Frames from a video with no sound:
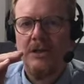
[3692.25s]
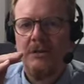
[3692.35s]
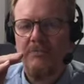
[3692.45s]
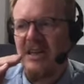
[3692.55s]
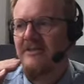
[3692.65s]

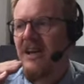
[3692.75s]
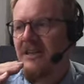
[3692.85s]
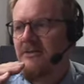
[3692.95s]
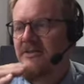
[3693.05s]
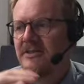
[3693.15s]

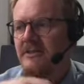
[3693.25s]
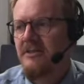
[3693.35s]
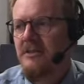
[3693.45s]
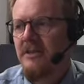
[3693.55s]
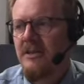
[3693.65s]
p-values.
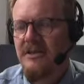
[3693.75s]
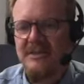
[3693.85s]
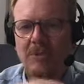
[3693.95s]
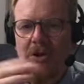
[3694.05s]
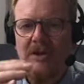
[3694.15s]
The
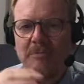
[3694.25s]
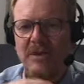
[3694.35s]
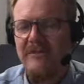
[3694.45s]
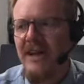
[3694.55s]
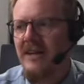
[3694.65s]
smaller the
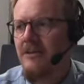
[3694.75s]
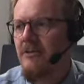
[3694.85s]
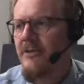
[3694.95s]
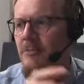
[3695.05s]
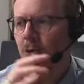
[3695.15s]
p-value,
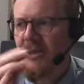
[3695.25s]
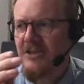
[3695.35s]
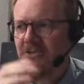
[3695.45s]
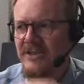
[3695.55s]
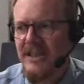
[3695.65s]
the more
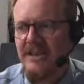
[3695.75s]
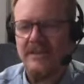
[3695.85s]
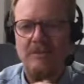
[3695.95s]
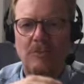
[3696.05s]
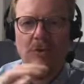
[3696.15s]
interesting,
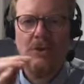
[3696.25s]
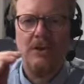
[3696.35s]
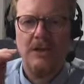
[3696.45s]
the more